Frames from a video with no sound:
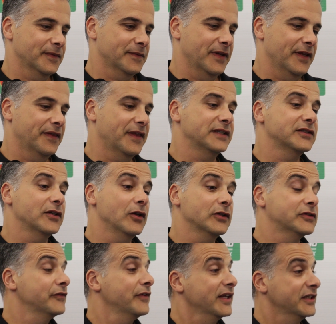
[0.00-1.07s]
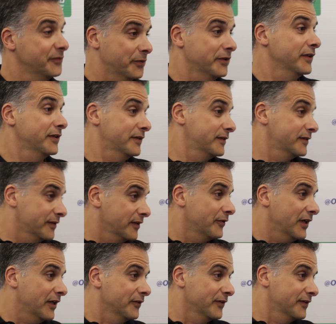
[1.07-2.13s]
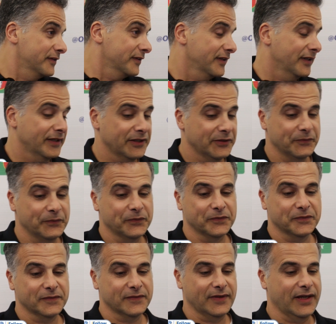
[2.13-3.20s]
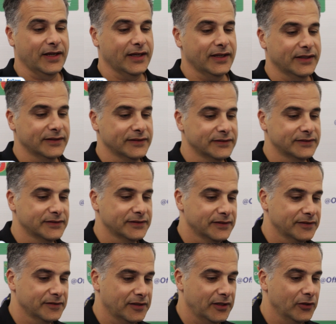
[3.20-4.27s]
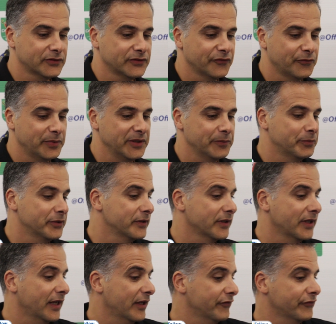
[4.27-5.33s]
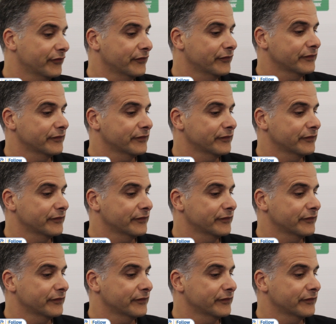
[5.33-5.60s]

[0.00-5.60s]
there's a lot of experts around, and a lot of people have